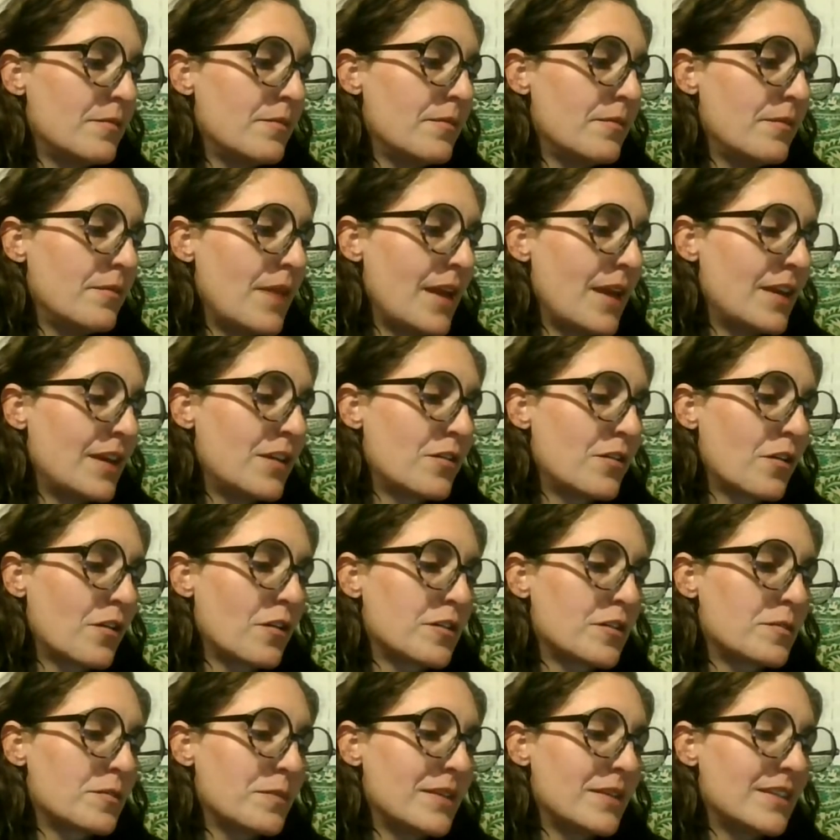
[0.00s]
Manny
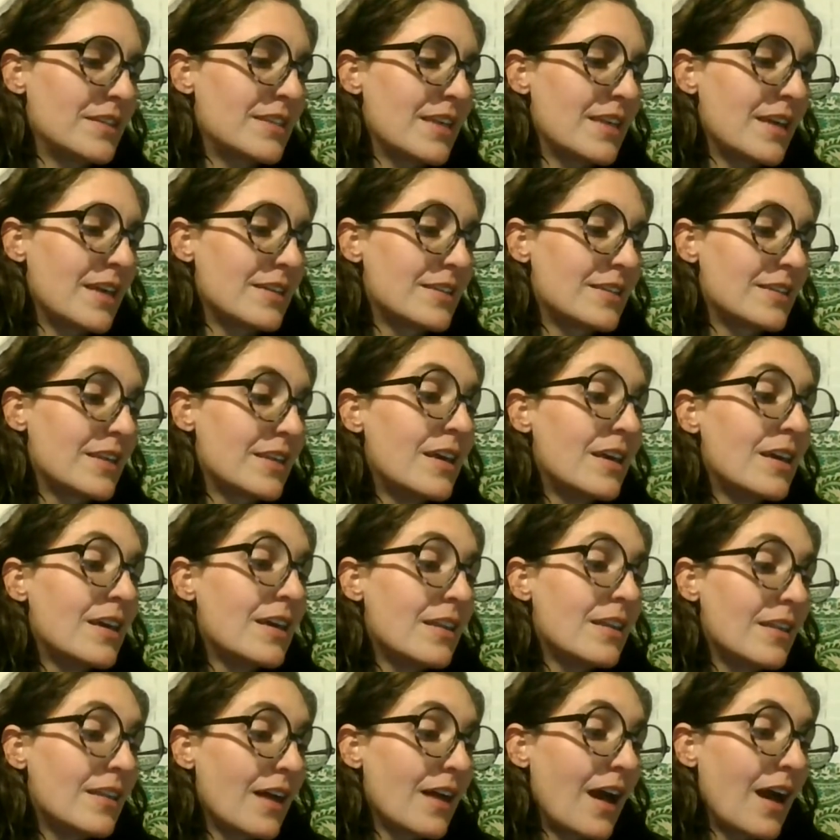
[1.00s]
Grossman says,
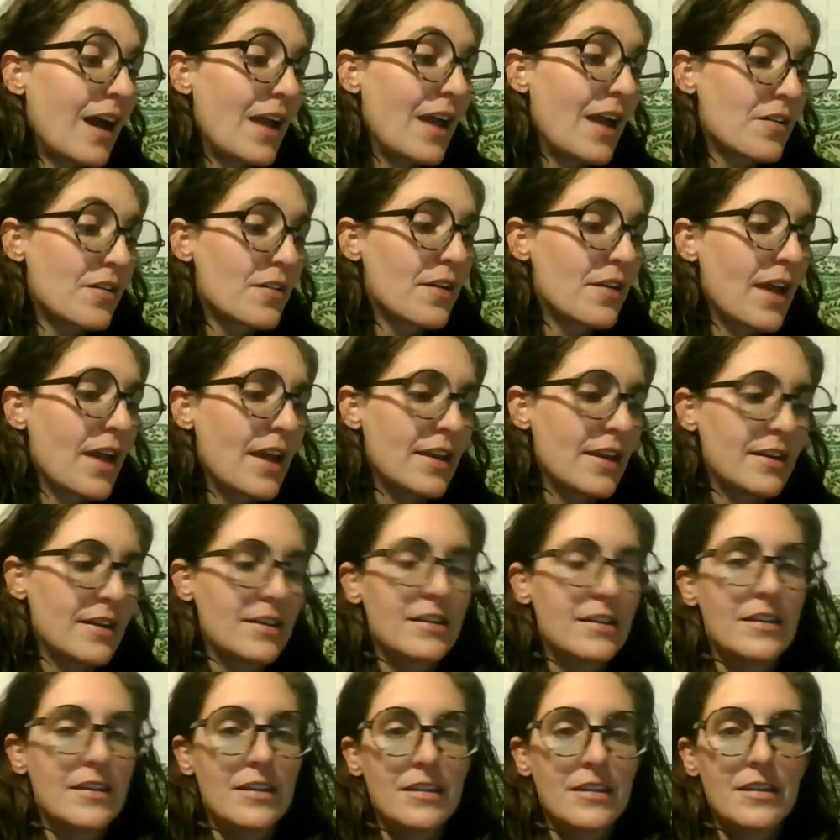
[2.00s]
the higher
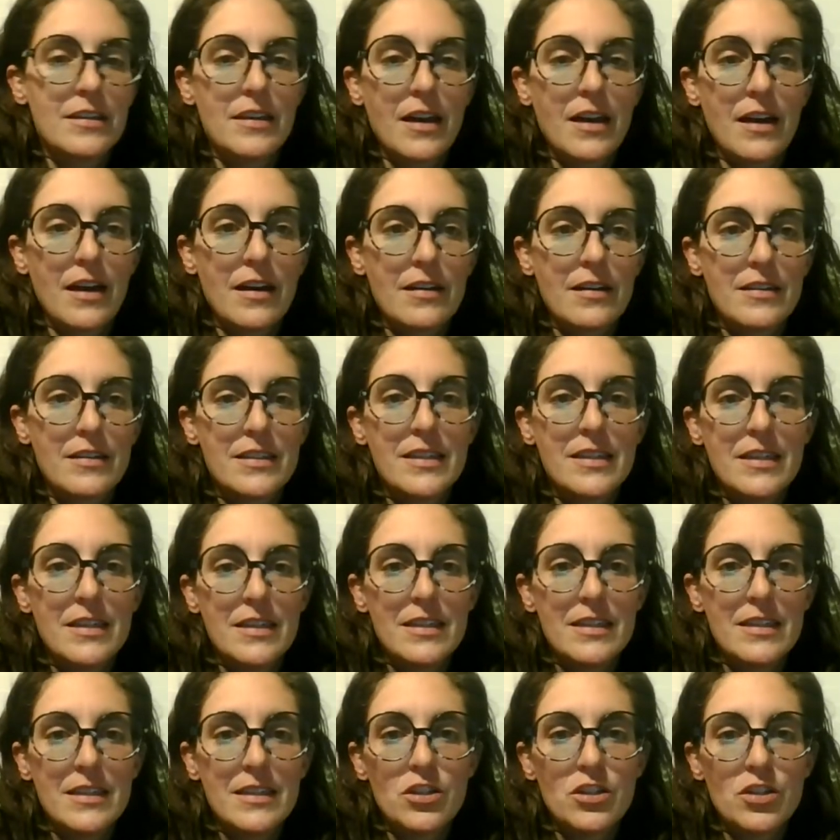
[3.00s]
end
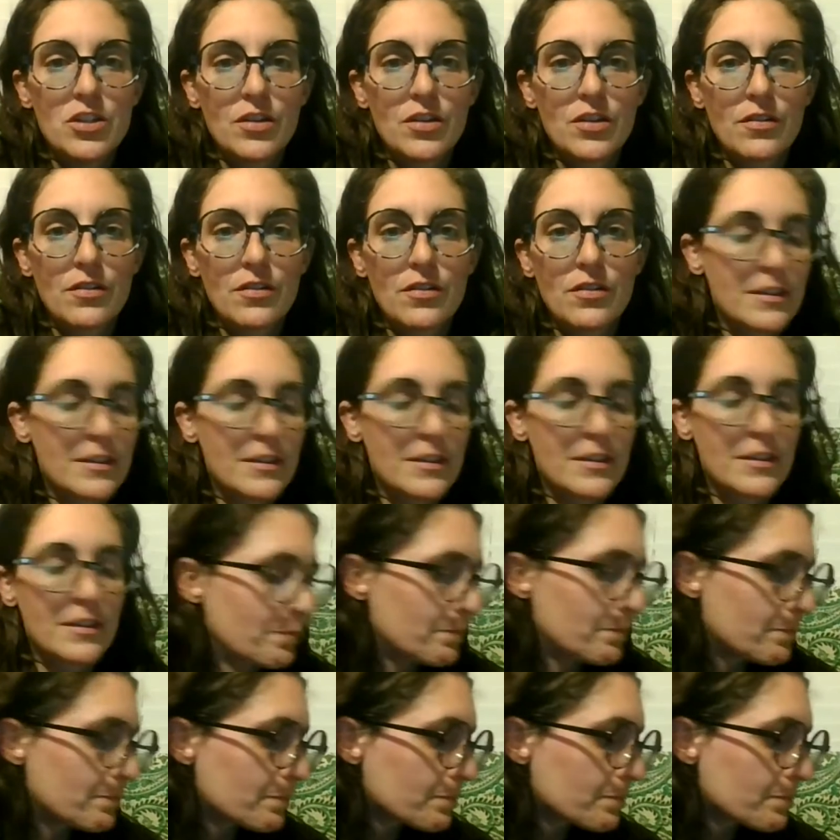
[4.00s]
citizen journalism.